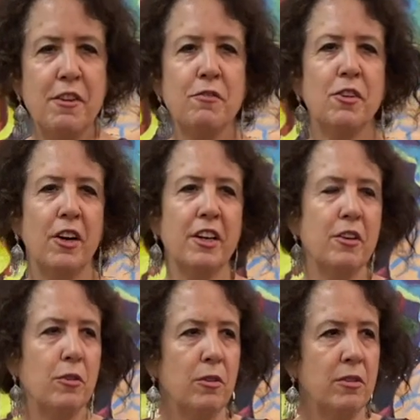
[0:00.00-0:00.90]
you've got it
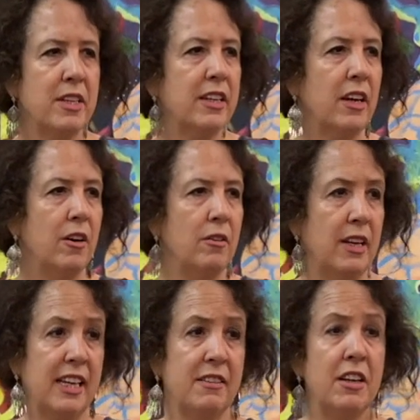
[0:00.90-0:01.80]
all, you go
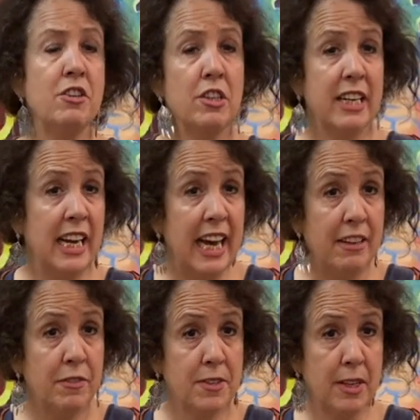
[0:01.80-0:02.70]
like usually an
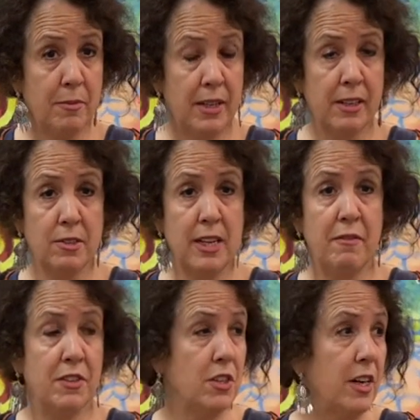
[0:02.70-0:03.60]
ad for something because
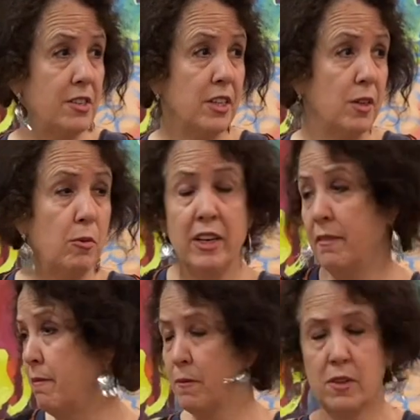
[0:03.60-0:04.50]
advertising, you want
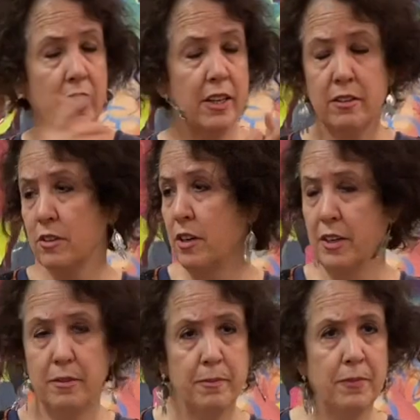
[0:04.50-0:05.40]
it, got it, got
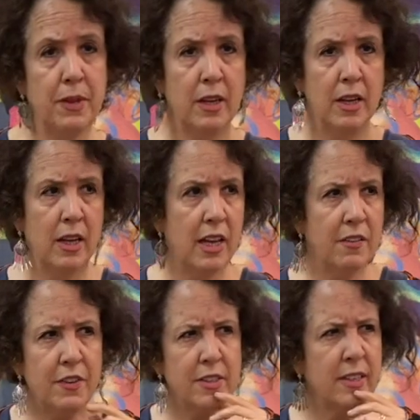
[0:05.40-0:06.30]
it.
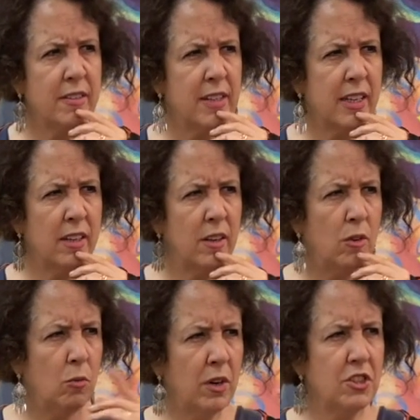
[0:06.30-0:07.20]
If it's you think,
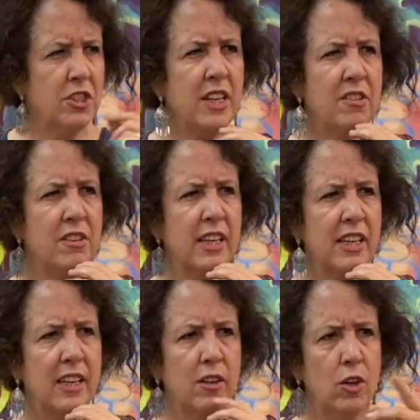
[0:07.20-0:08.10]
What's she thinking?